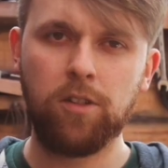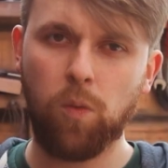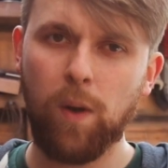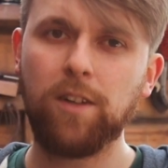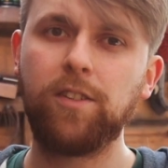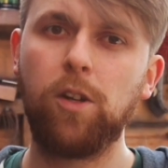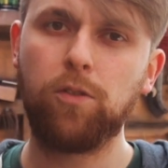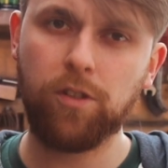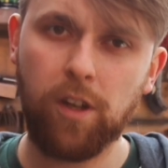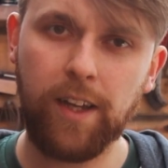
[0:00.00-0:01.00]
So whilst the
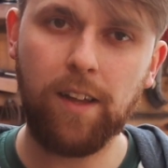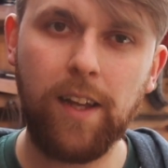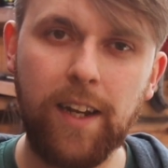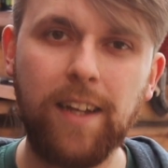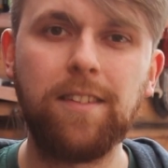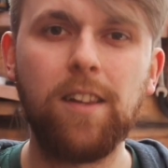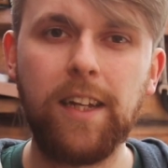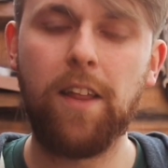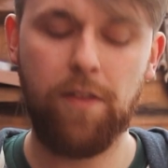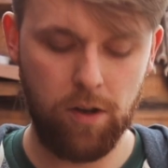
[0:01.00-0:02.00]
ultrasonic cleaner is
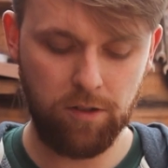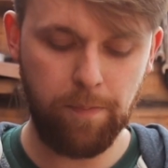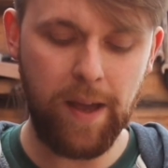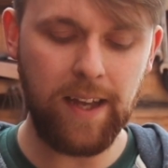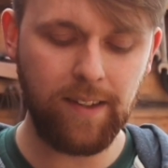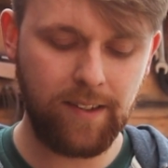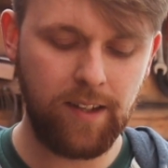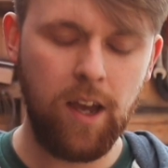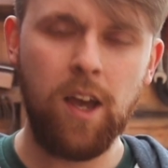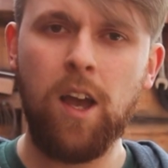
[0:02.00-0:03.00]
cleaning those bits,
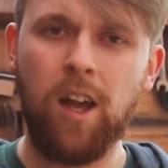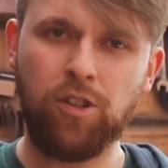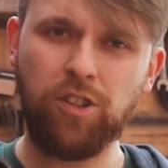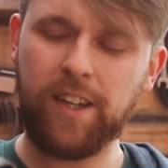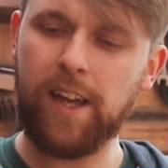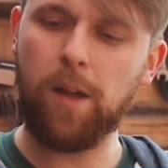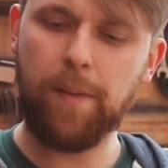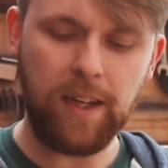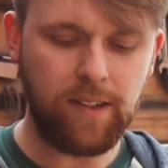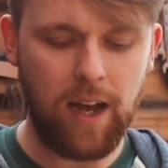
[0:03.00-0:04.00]
just to kill a
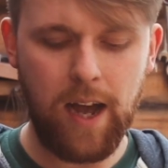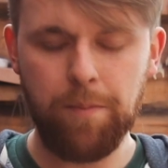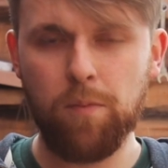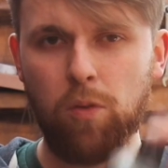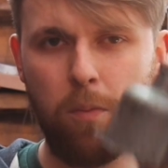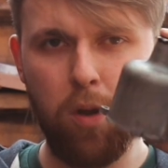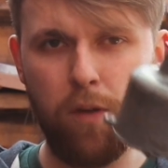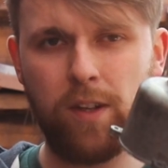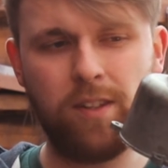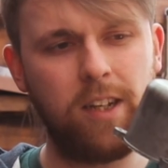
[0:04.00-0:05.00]
bit of time, we'll move
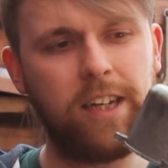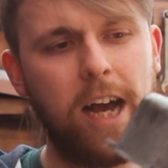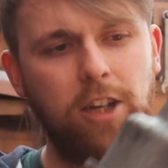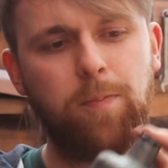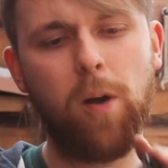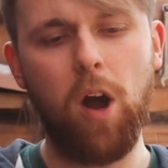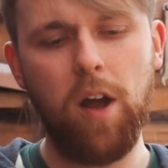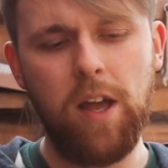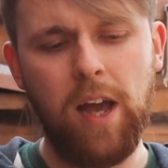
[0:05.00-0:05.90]
on to the dash pot.